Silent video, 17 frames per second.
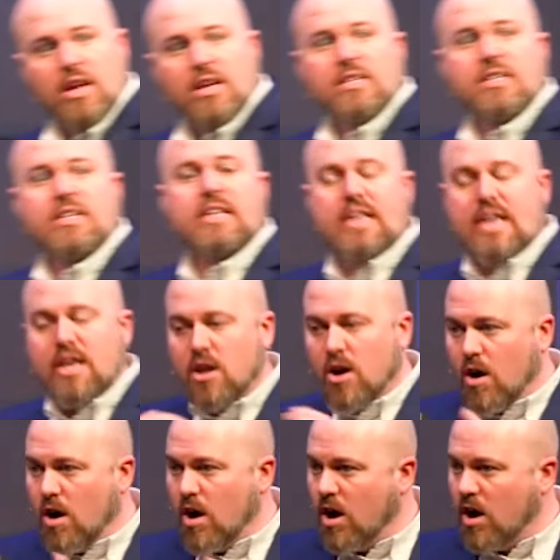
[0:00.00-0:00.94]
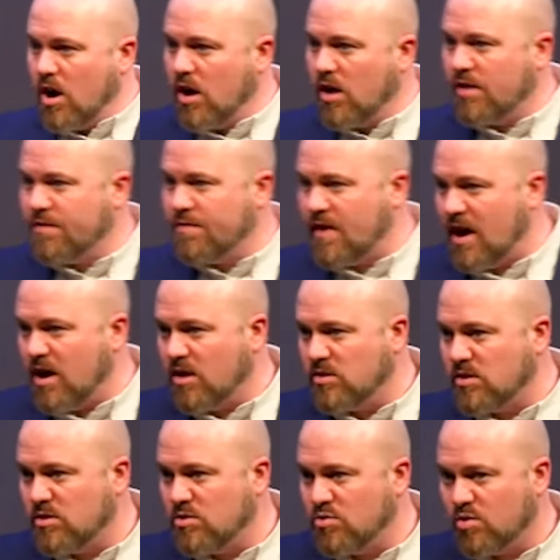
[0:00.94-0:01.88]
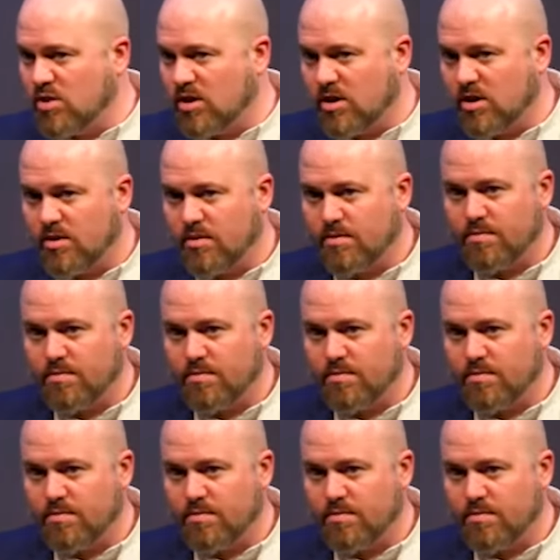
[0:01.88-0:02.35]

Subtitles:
to get all the files in order.